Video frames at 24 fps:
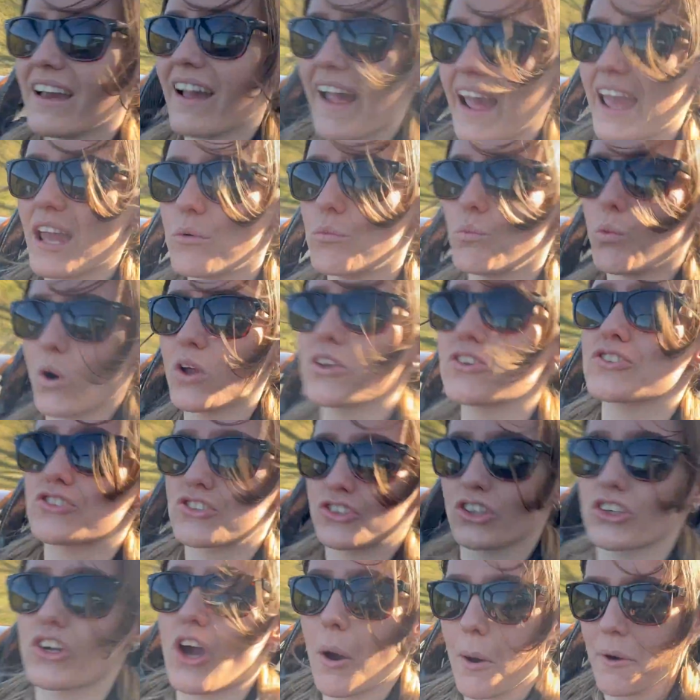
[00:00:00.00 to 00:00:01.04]
It wants
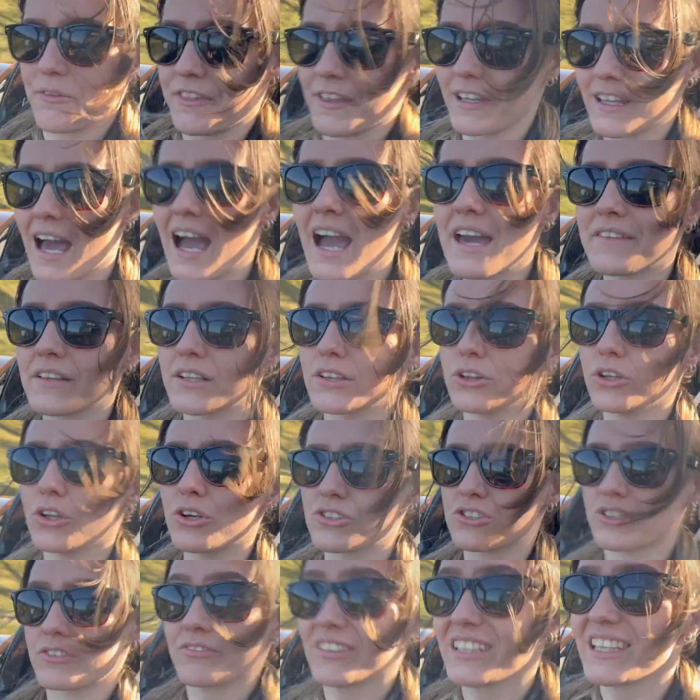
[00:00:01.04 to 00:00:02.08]
to go off the line. The
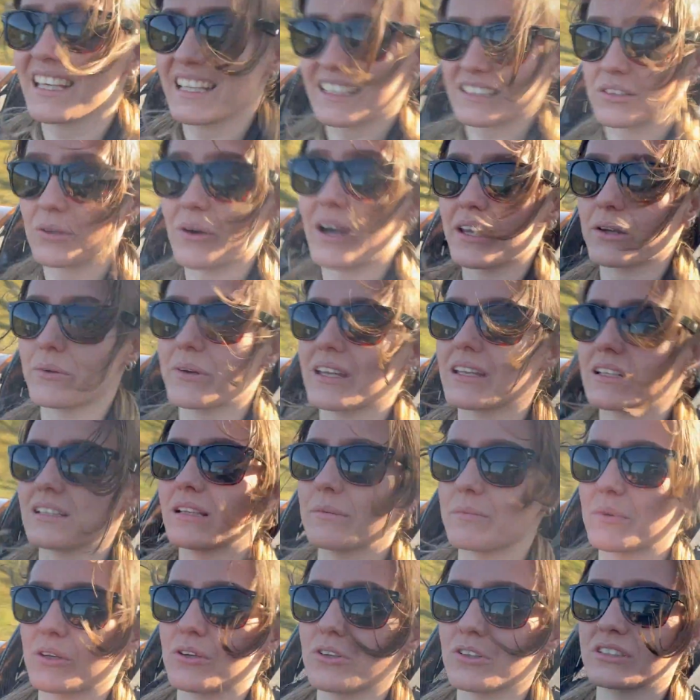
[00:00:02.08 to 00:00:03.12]
clutch can release quite quickly
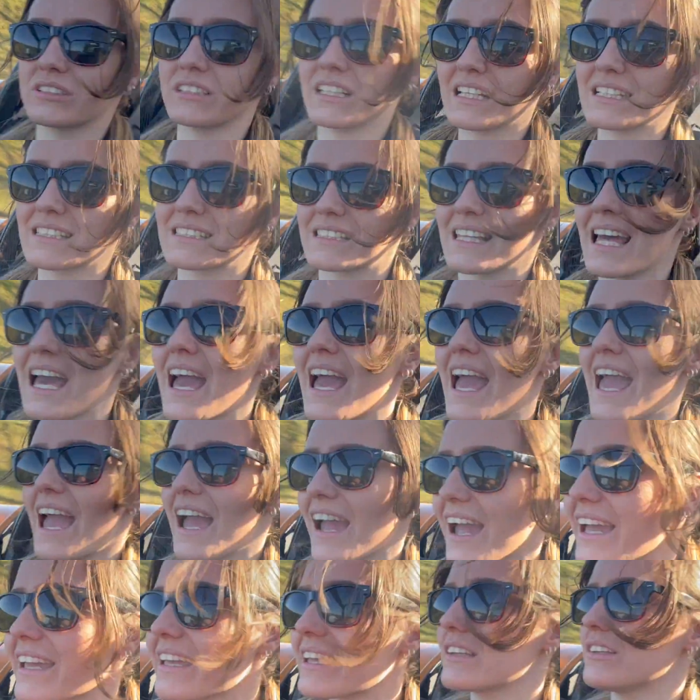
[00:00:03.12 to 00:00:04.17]
because it's there
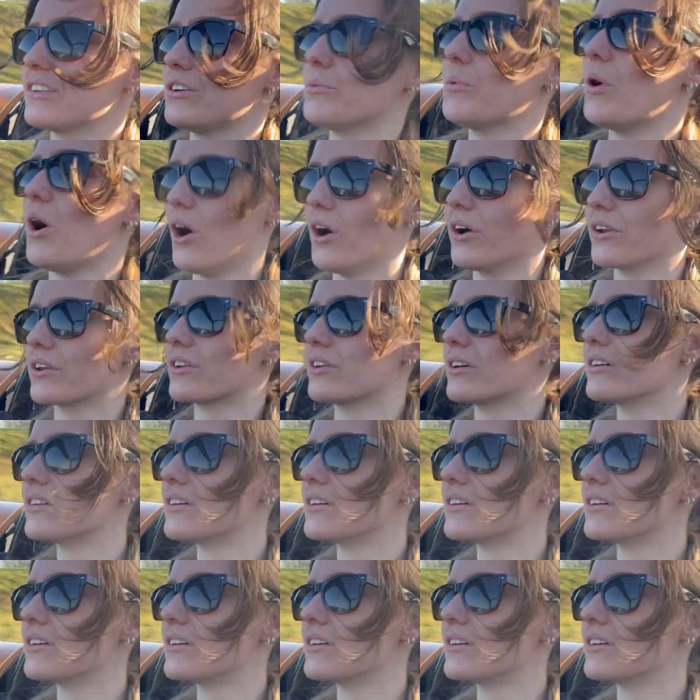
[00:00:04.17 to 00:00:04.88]
egging you on.